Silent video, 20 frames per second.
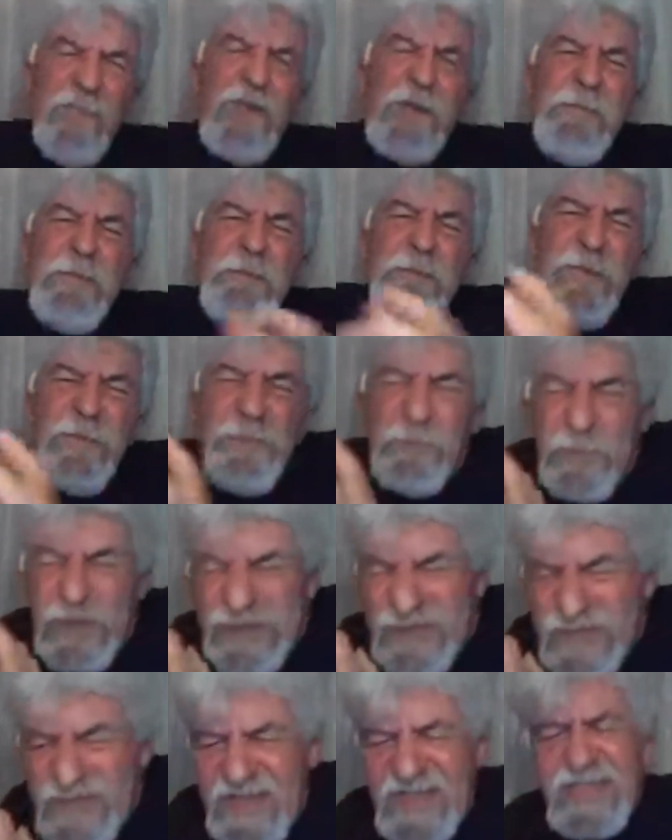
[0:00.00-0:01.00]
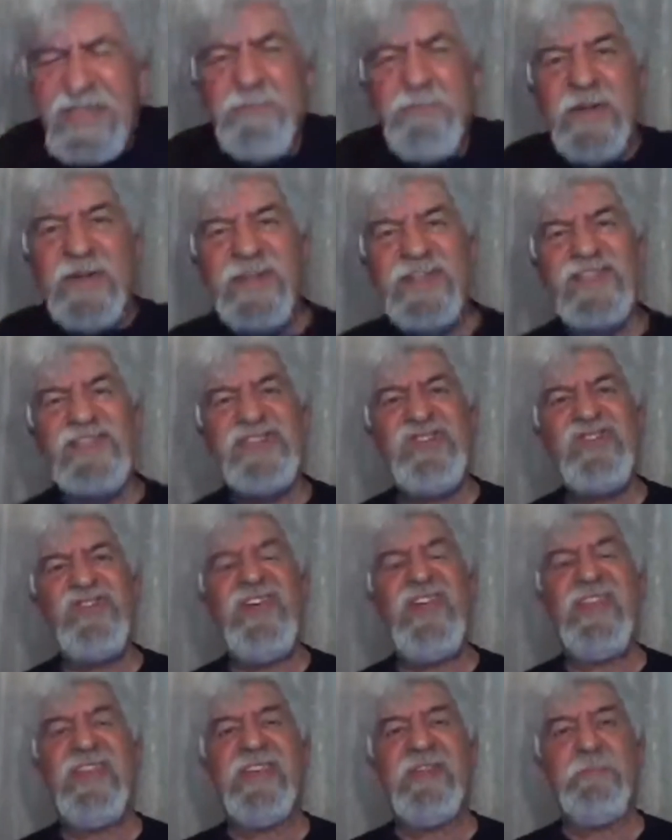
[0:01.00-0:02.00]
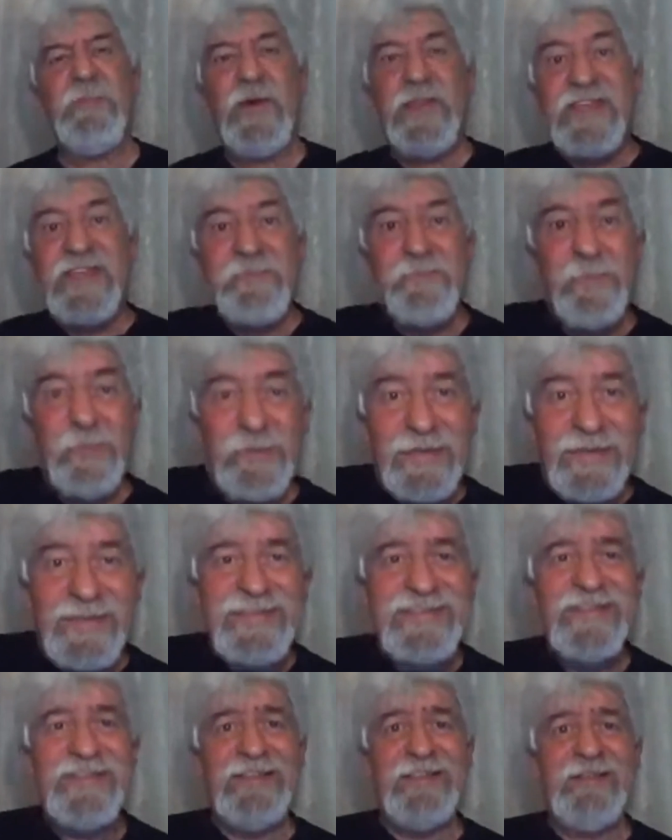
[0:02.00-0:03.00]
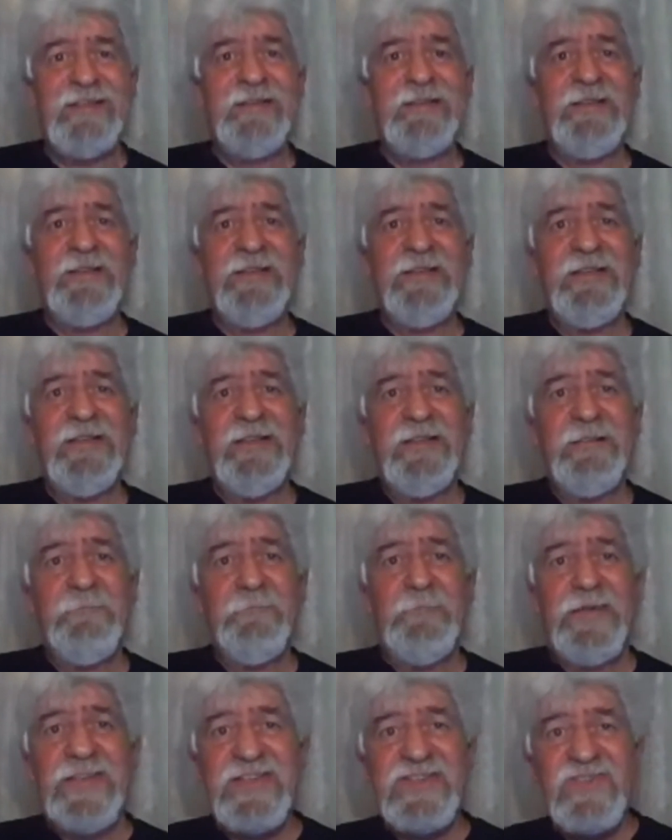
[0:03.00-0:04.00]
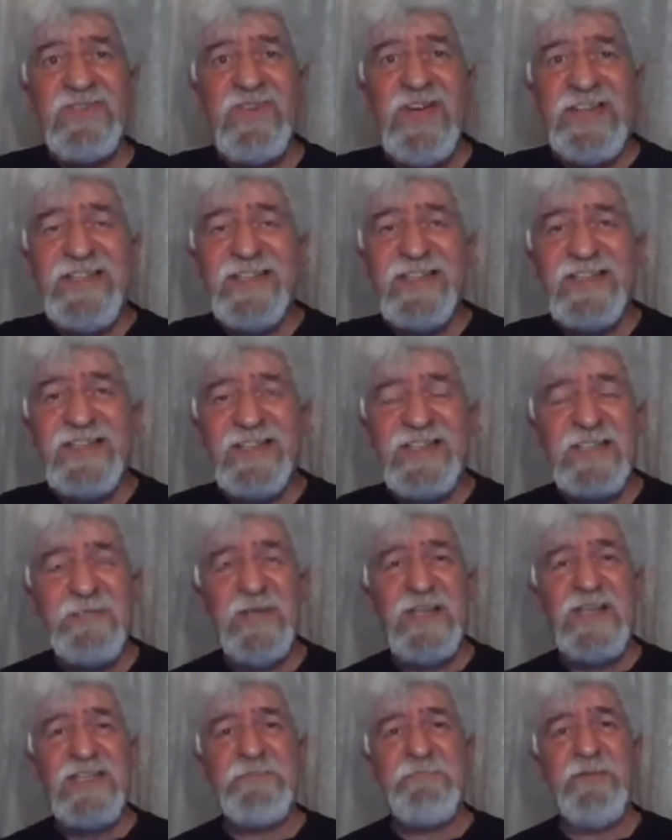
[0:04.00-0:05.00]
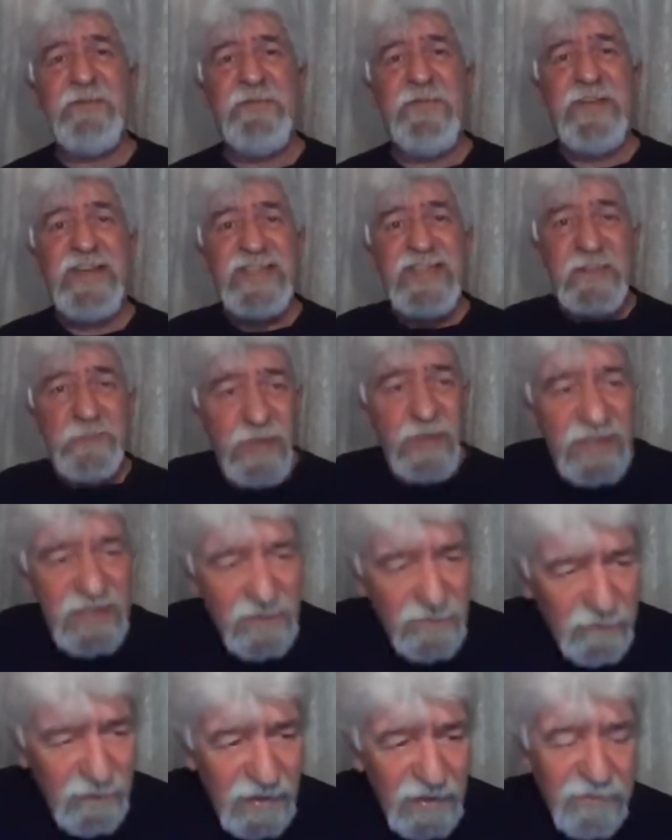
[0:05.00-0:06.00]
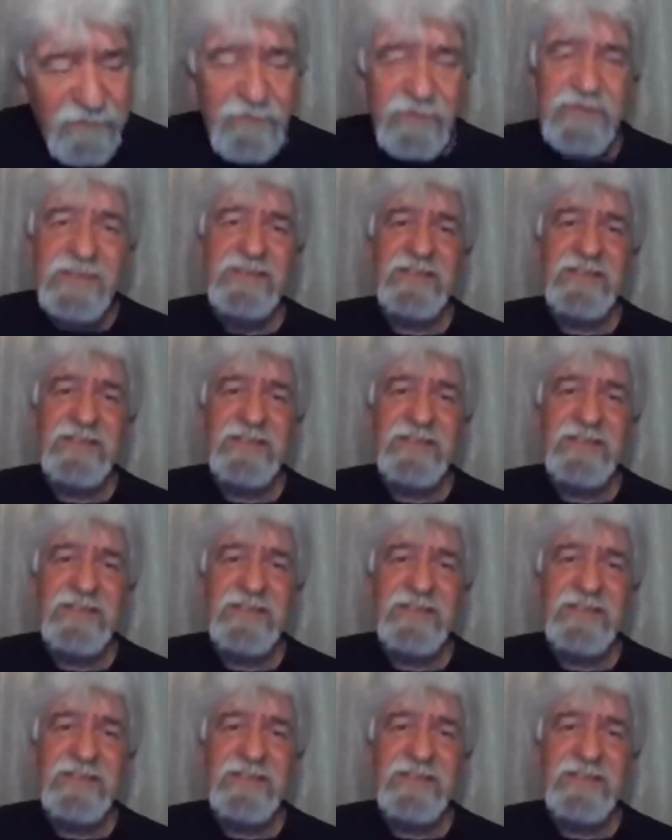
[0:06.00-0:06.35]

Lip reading: be possessed by this strength, by this blessing, by this righteousness, by this perfection, by this faithfulness I